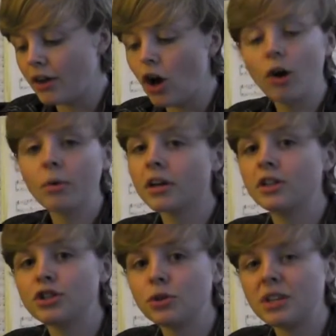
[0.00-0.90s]
all we're
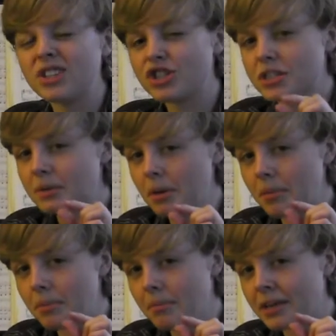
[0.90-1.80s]
going to do is just
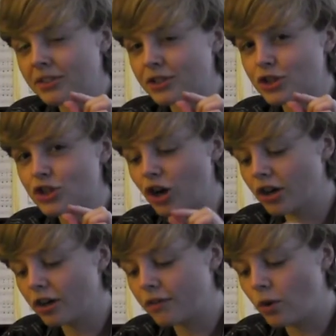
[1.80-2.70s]
get the
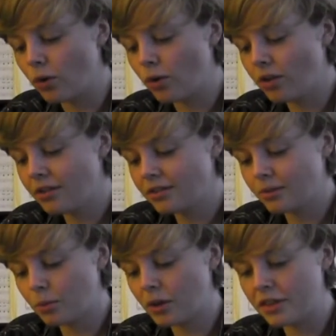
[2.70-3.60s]
start of a hole
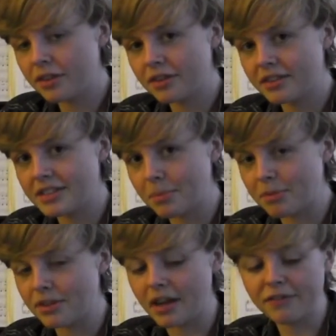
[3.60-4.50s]
with the
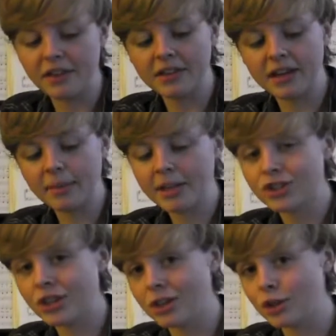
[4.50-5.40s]
tip of the knife, and then I'm
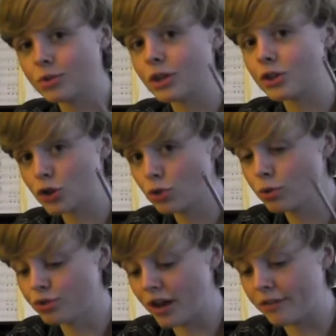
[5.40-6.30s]
actually going to use a
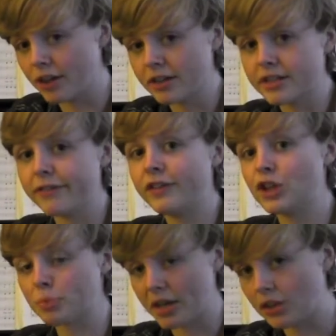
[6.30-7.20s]
screwdriver to
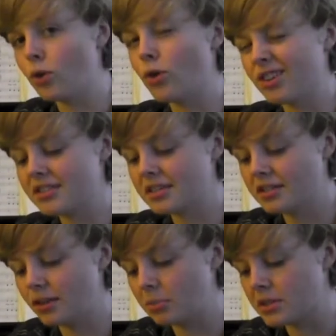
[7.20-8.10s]
finish making the hole, because
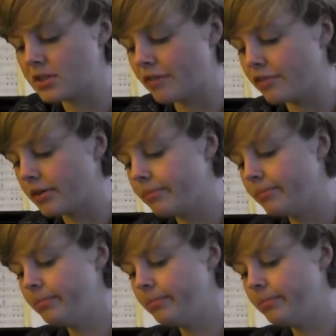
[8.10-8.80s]
that's a little bit safer.